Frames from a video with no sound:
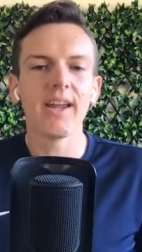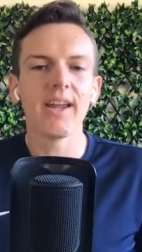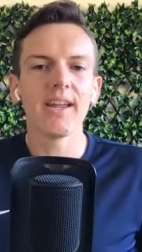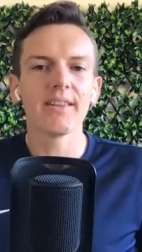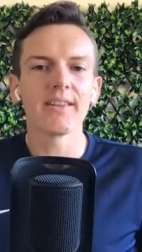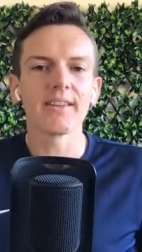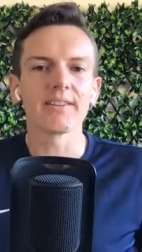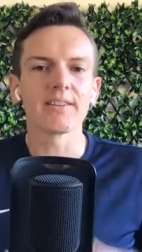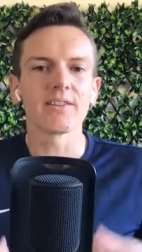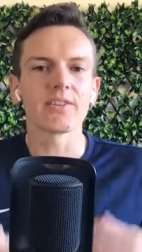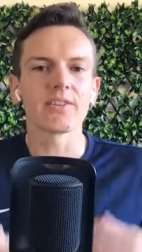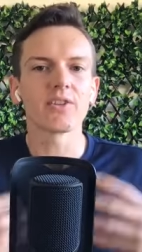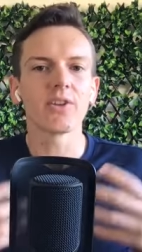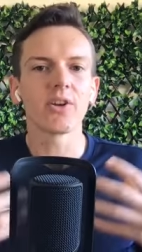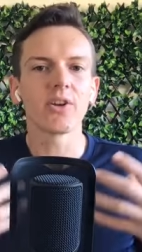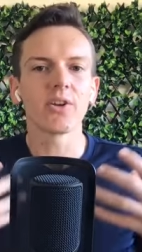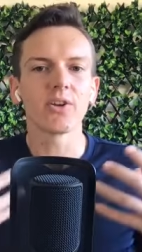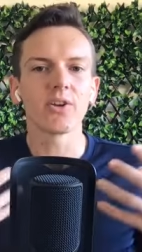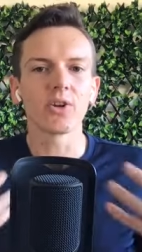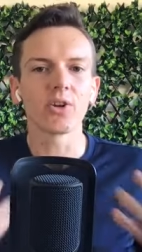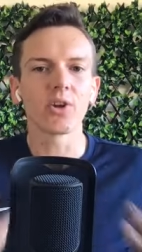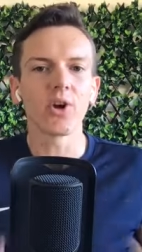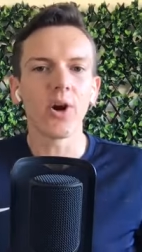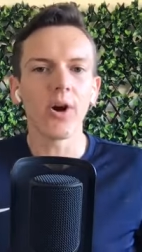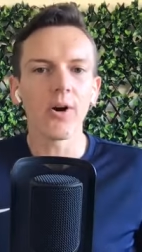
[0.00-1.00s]
There's a
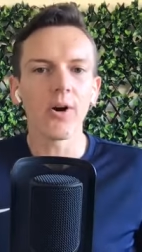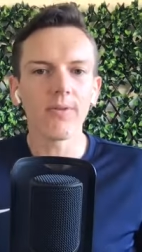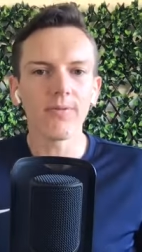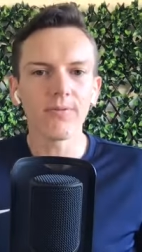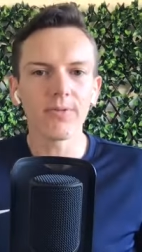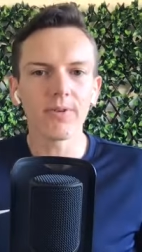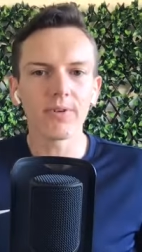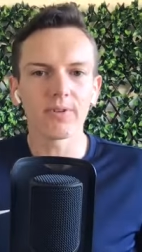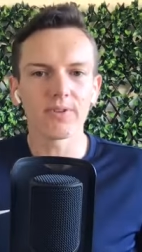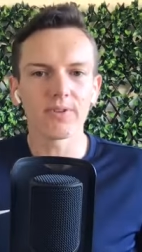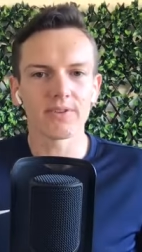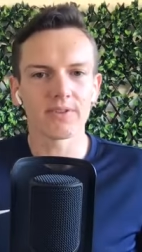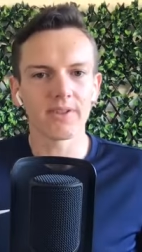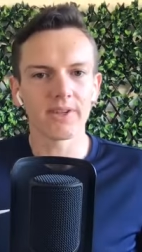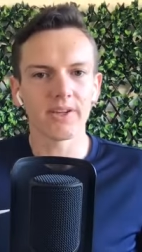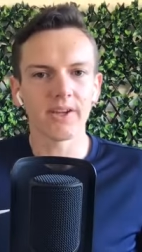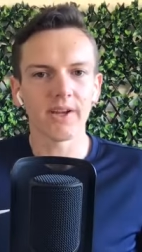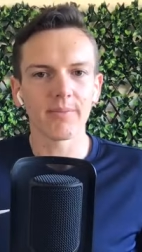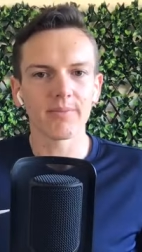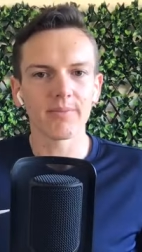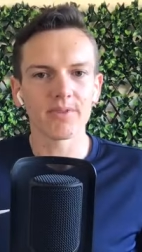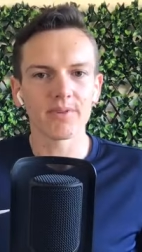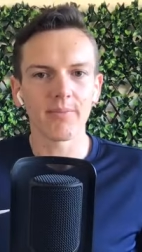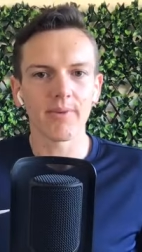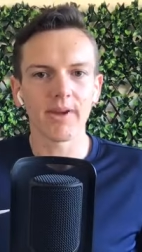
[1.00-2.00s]
certain confidence that
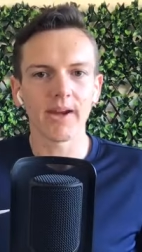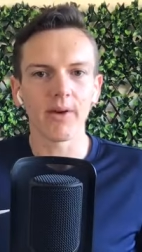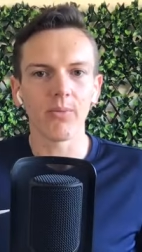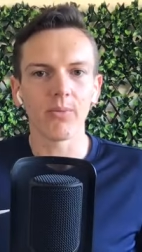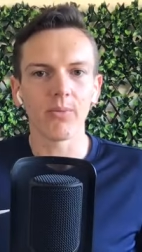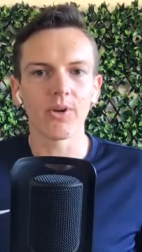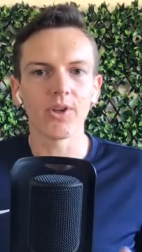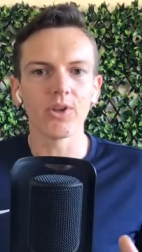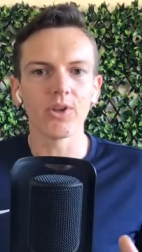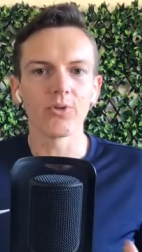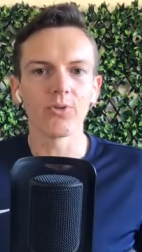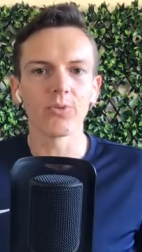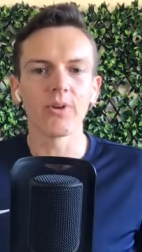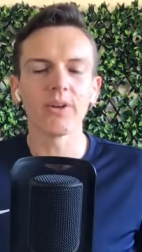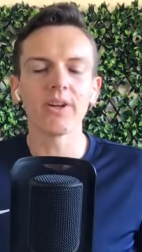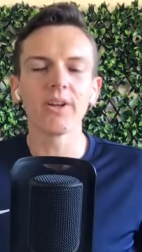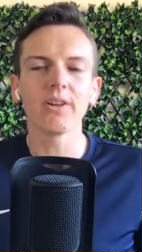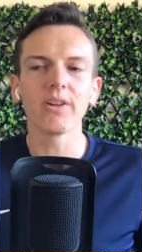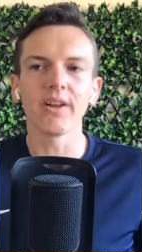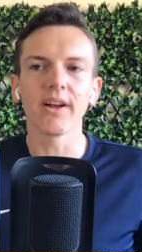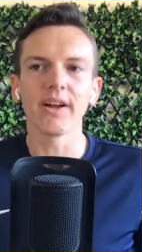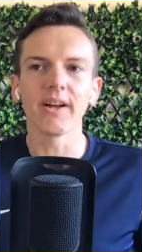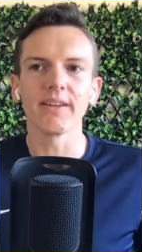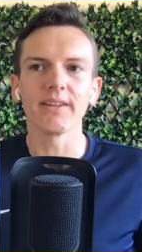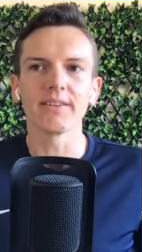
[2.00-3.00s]
comes about when you
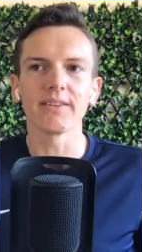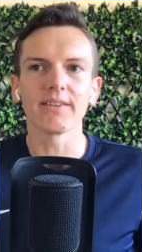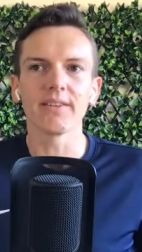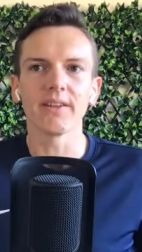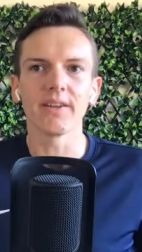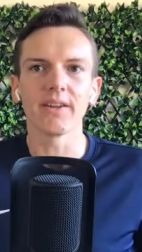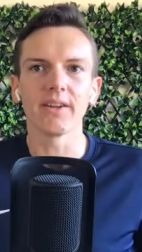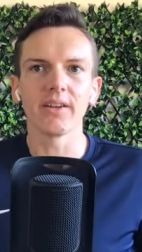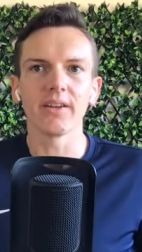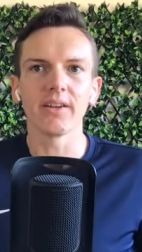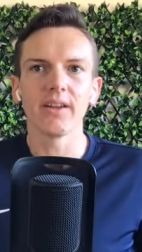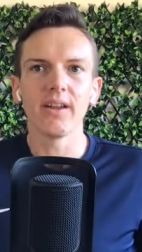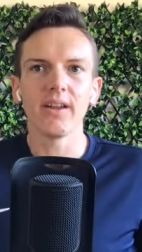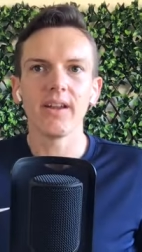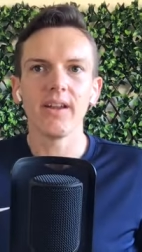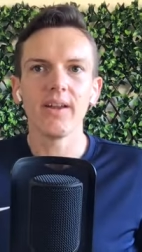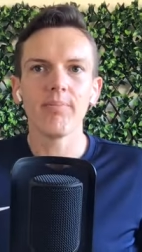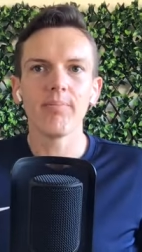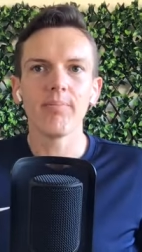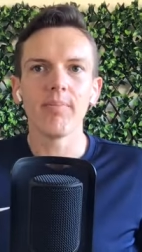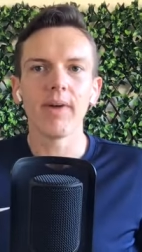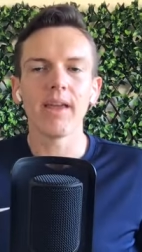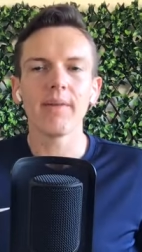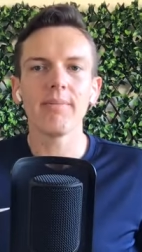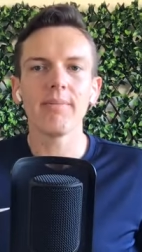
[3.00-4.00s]
realize that
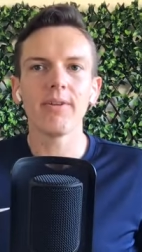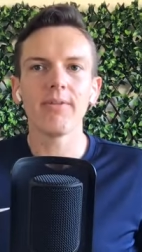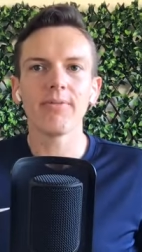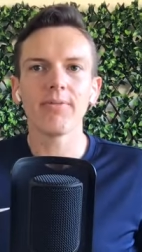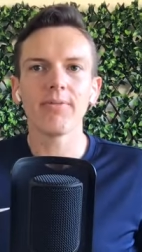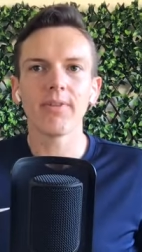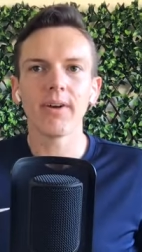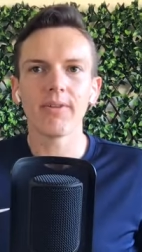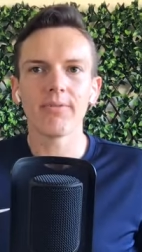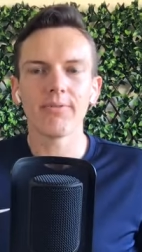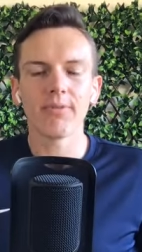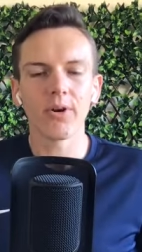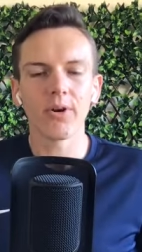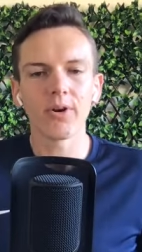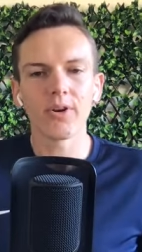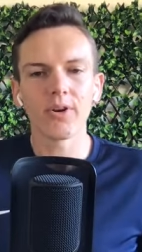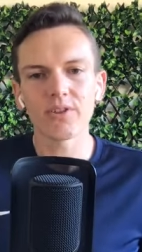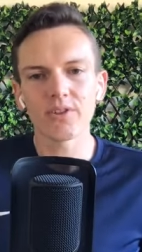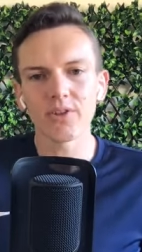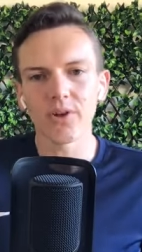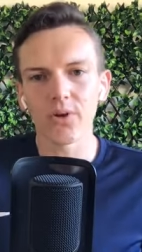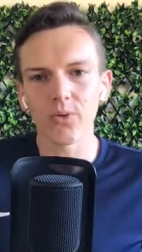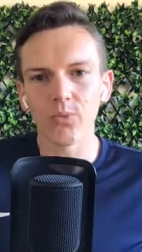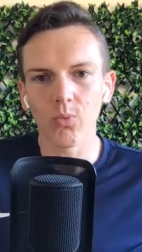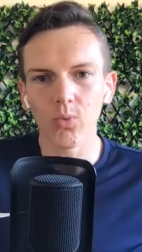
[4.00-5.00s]
maybe if I focus
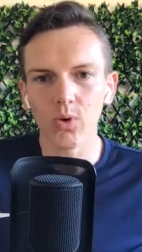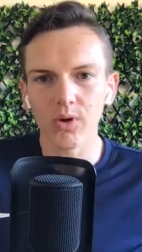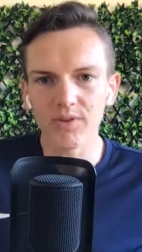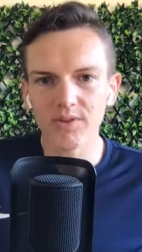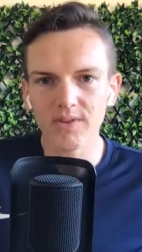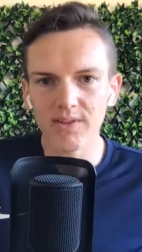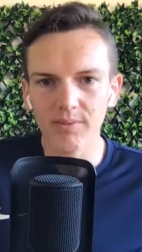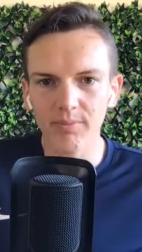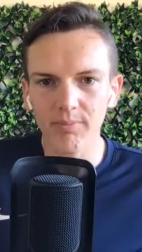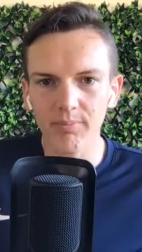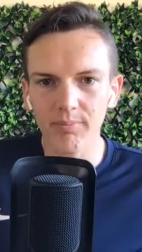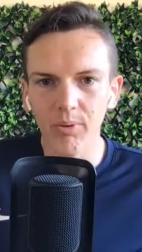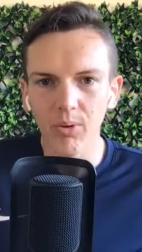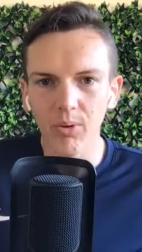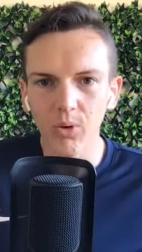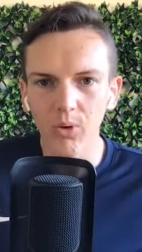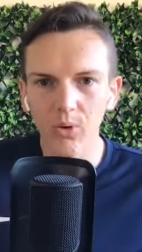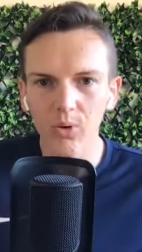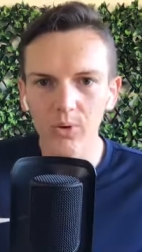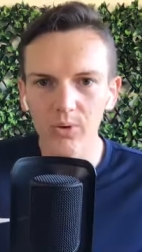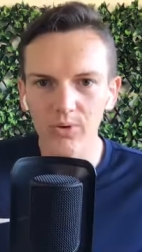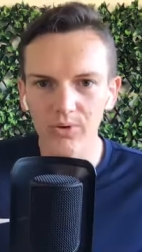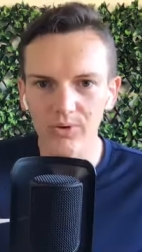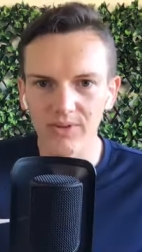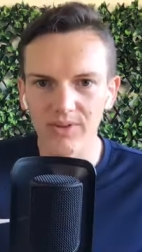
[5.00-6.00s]
on what's
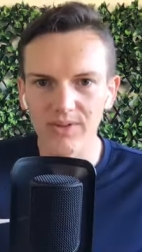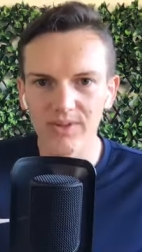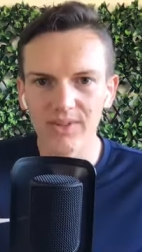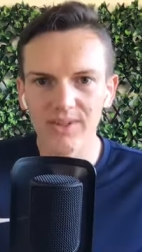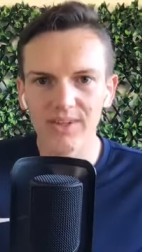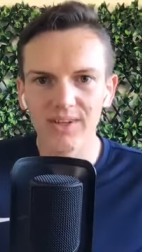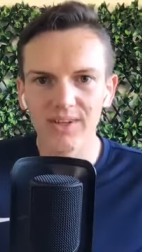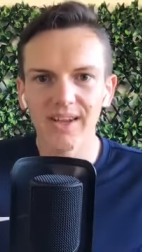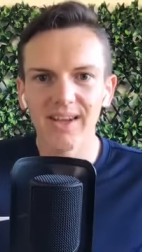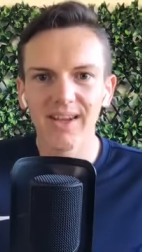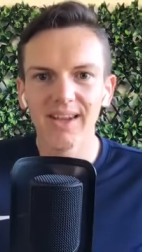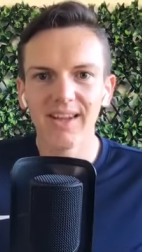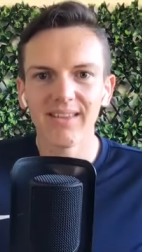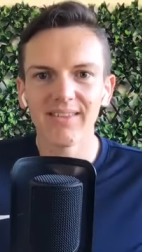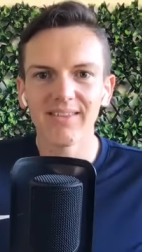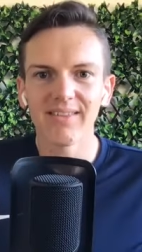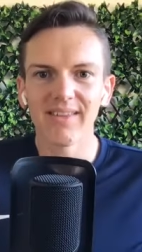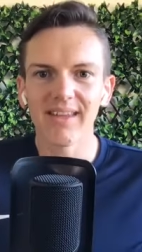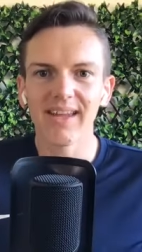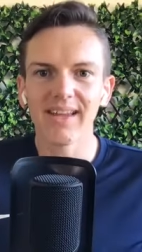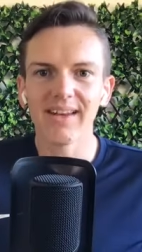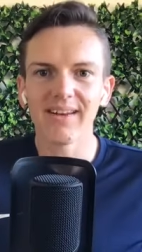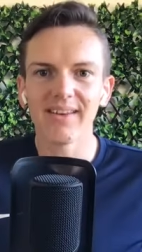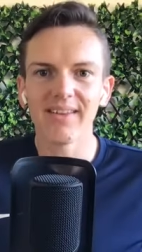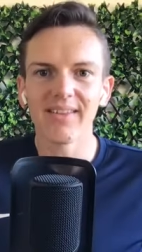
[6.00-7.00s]
important,
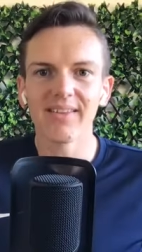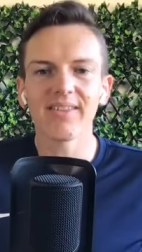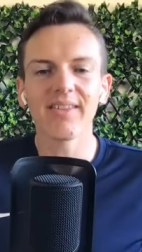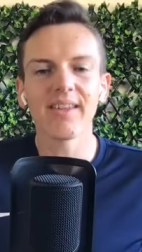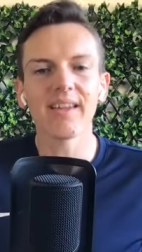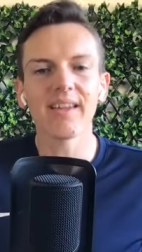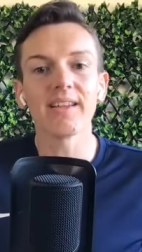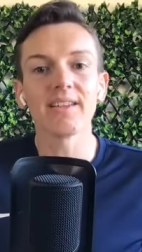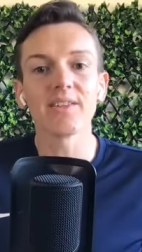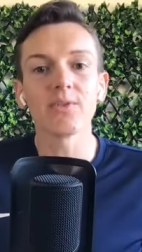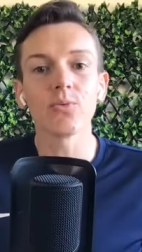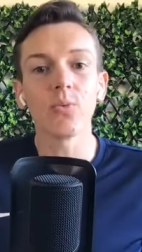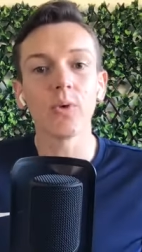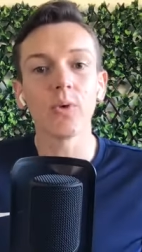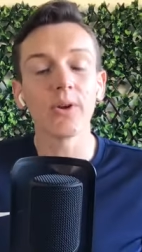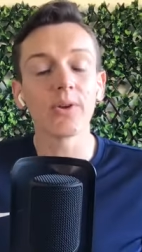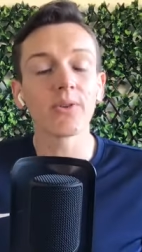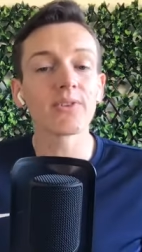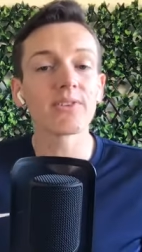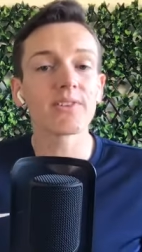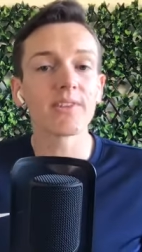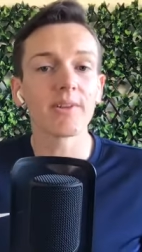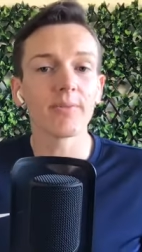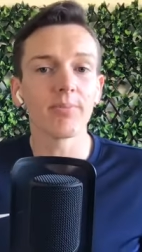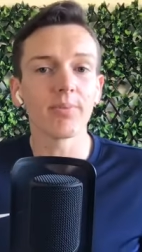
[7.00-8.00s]
then things will
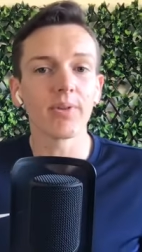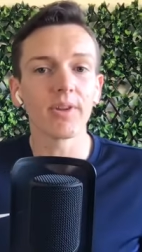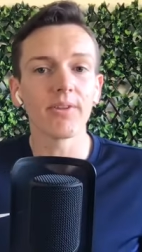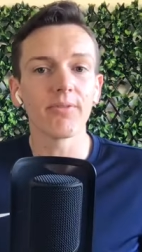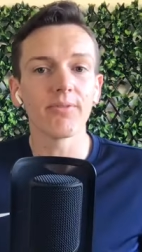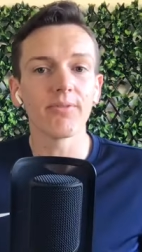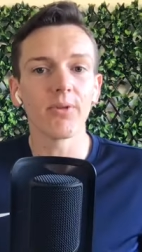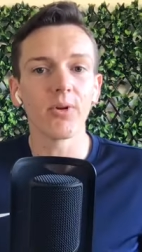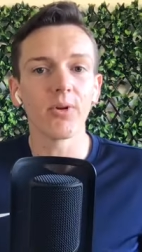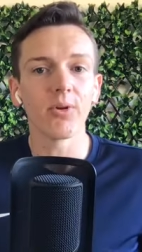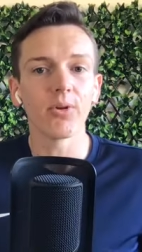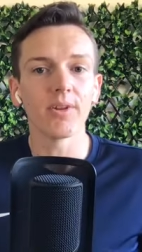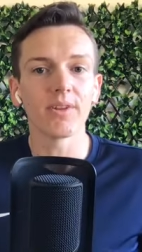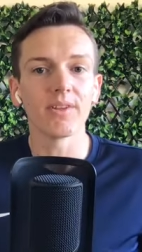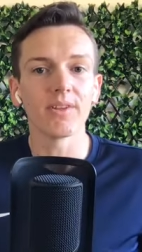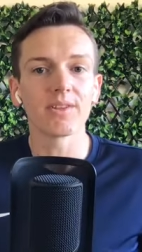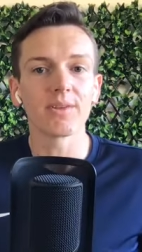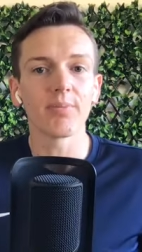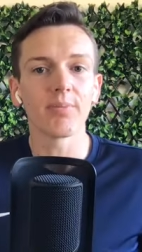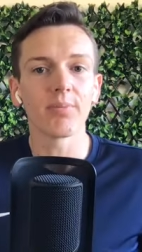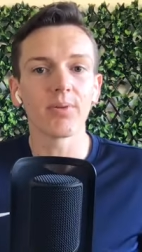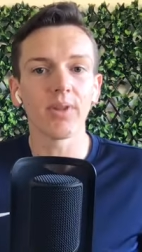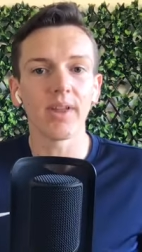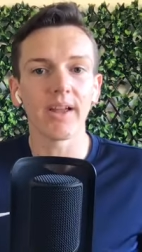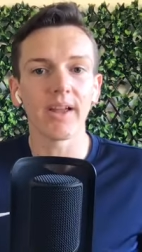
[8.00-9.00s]
simply fall into
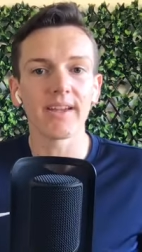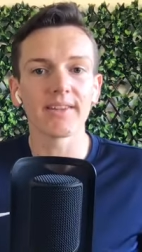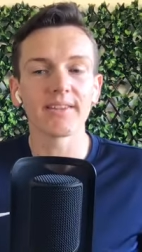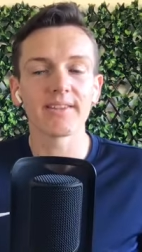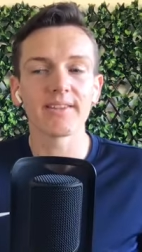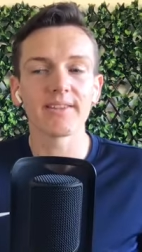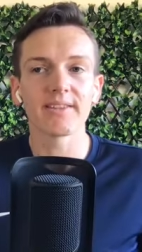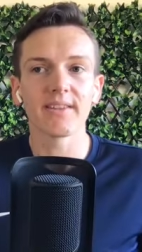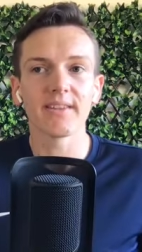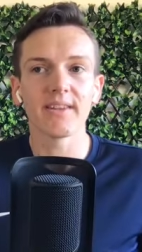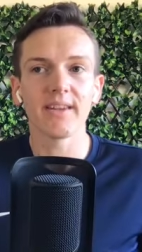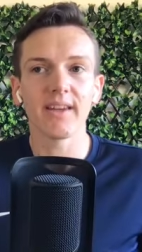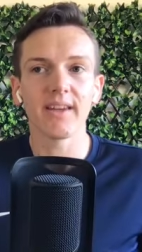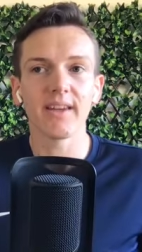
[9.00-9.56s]
place